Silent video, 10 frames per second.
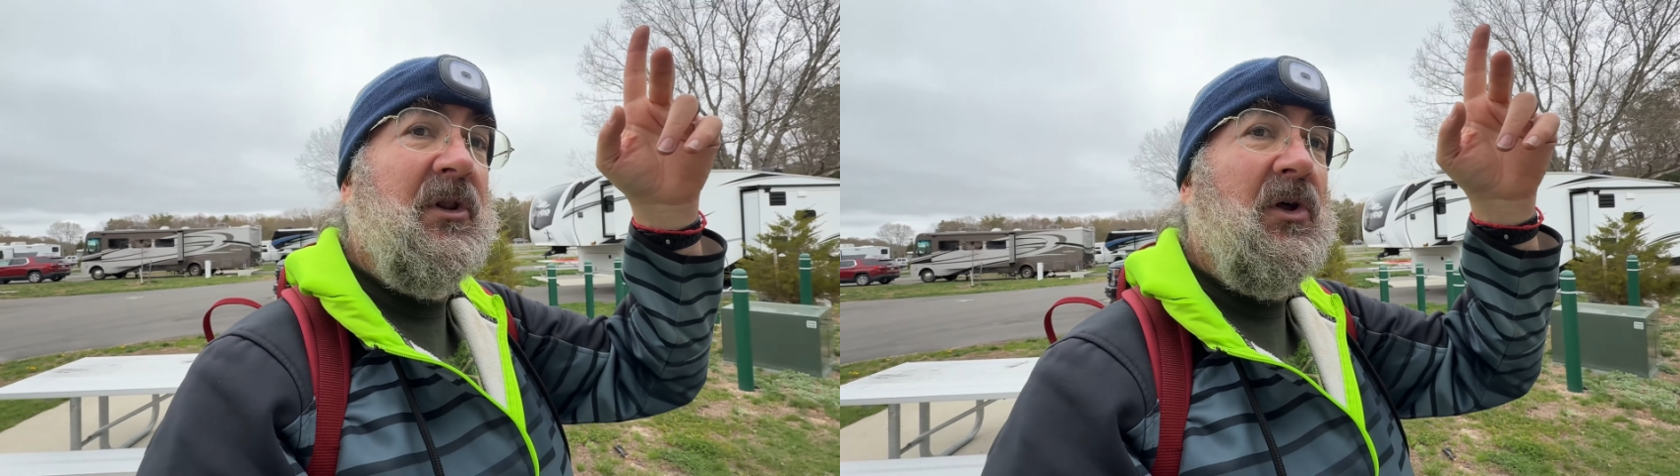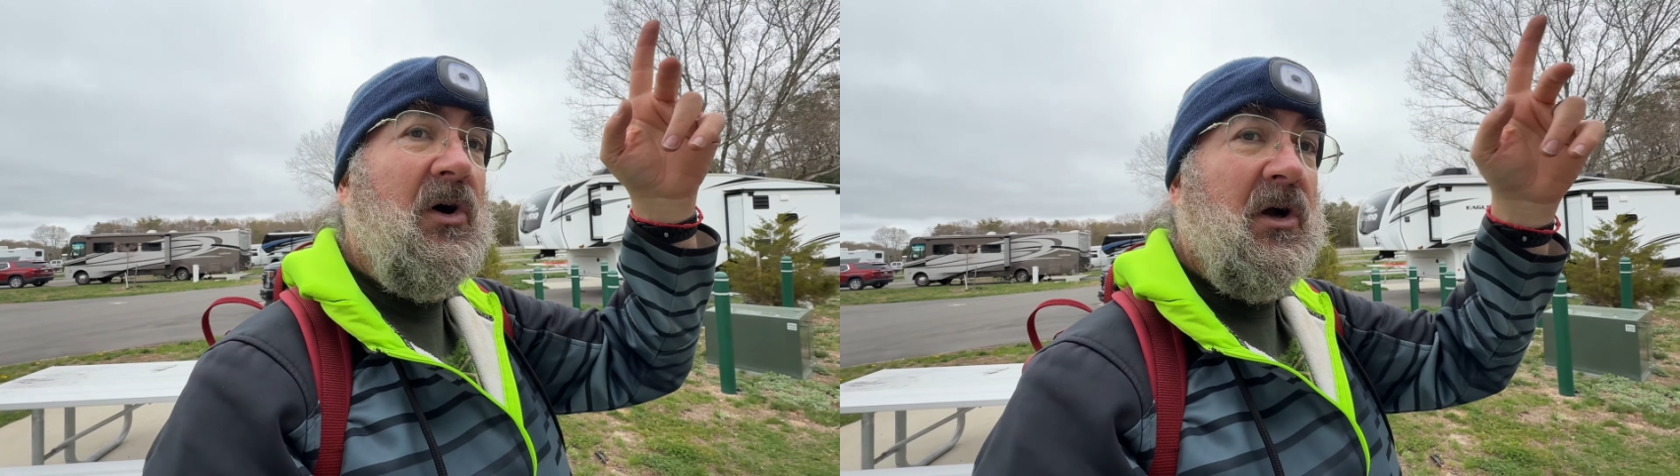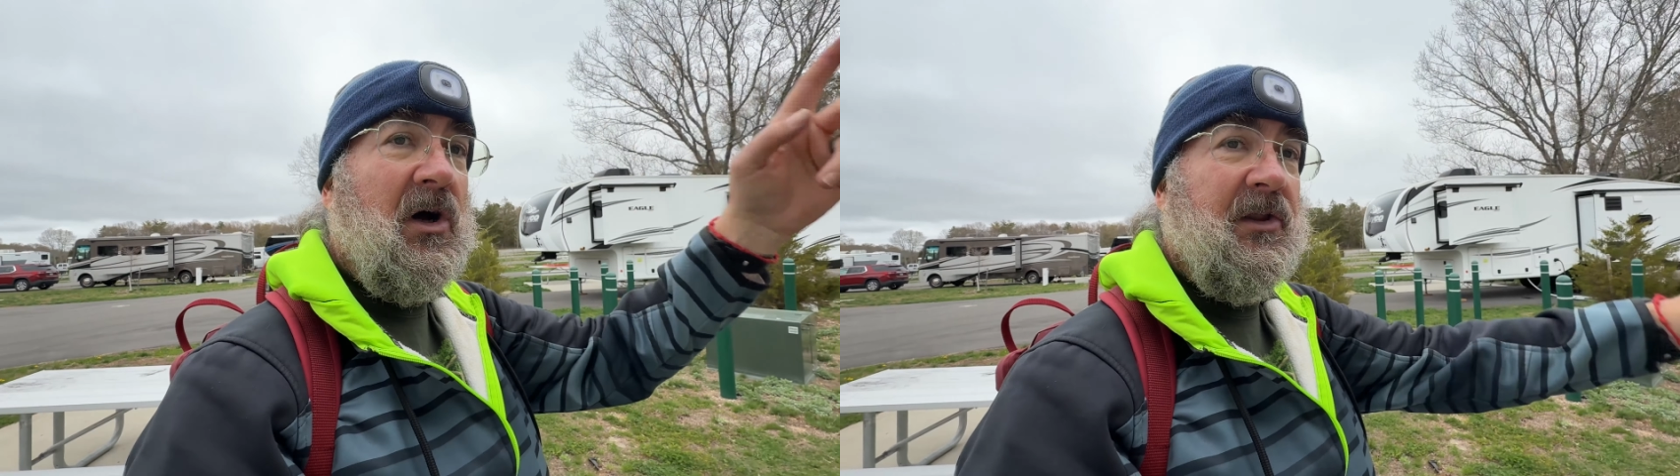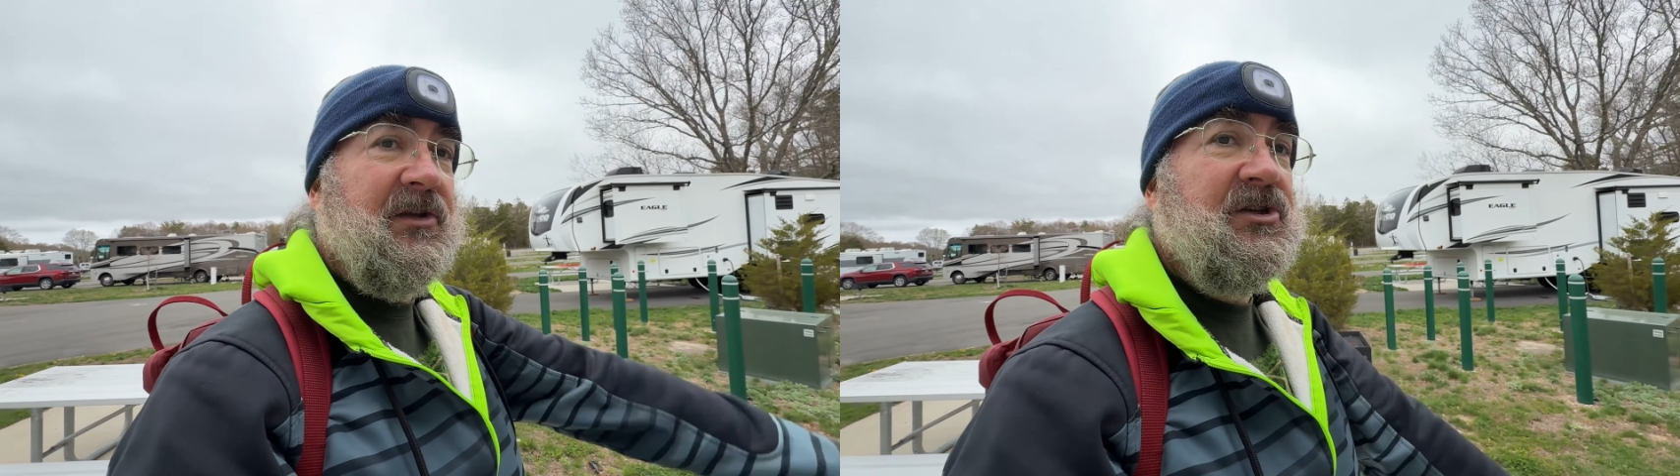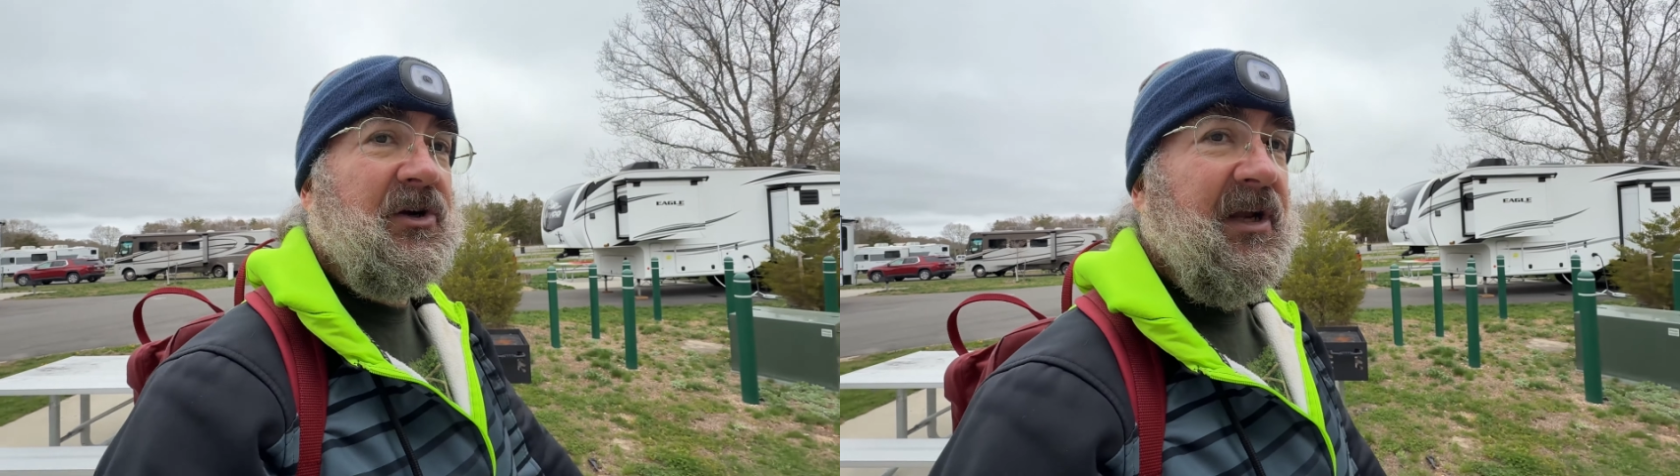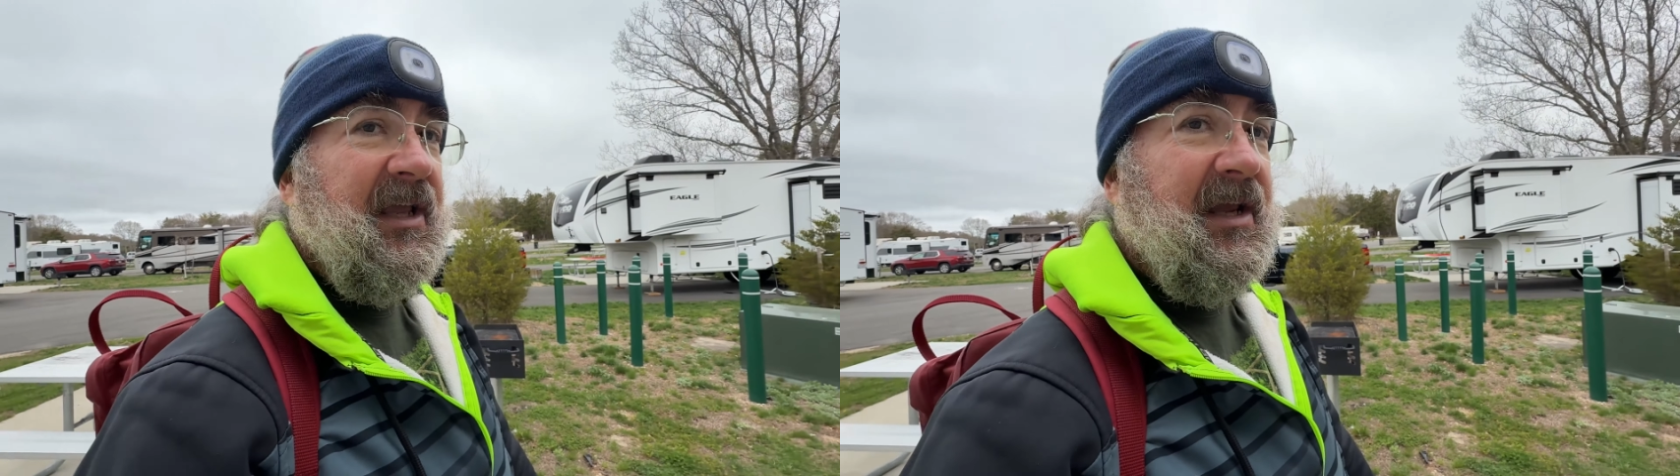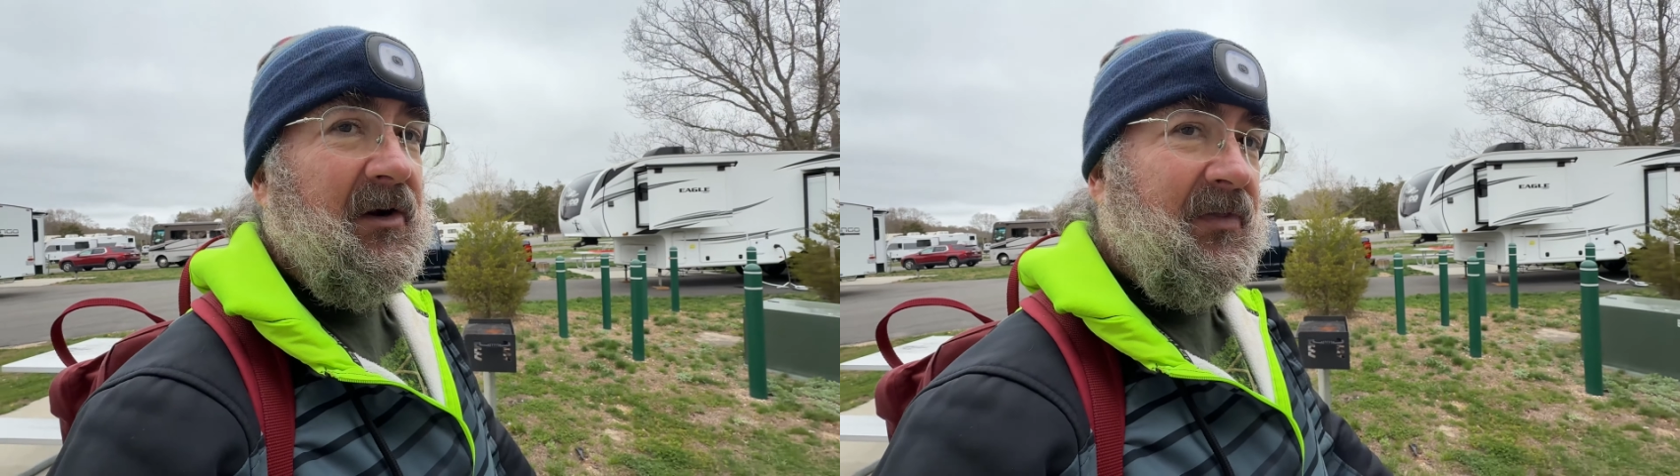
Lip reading: along on the journey here.